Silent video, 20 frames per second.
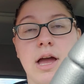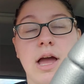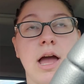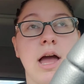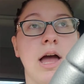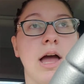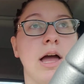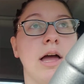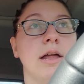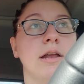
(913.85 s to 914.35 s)

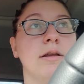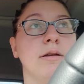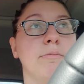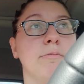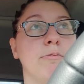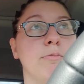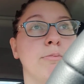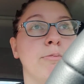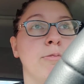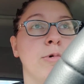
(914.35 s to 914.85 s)
and
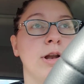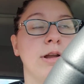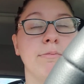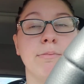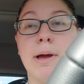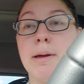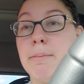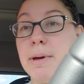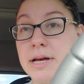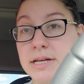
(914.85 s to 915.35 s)
one of
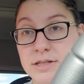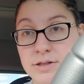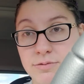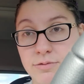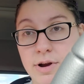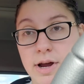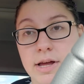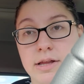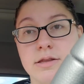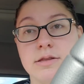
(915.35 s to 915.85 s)
my best
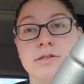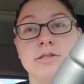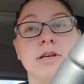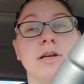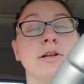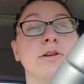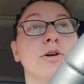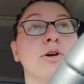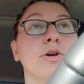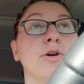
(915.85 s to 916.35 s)
friends
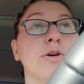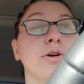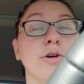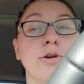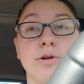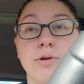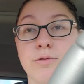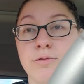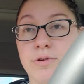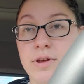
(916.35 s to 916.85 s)
and
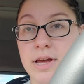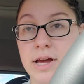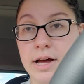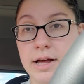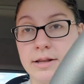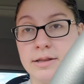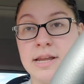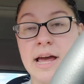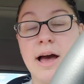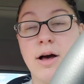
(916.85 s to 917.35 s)
her
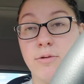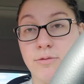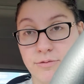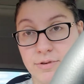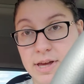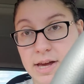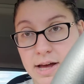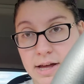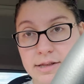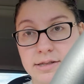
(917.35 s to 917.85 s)
now
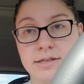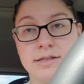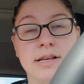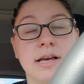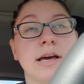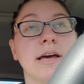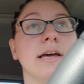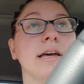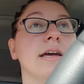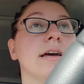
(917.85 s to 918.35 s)

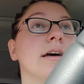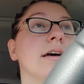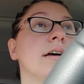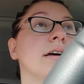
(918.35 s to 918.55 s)
fiance.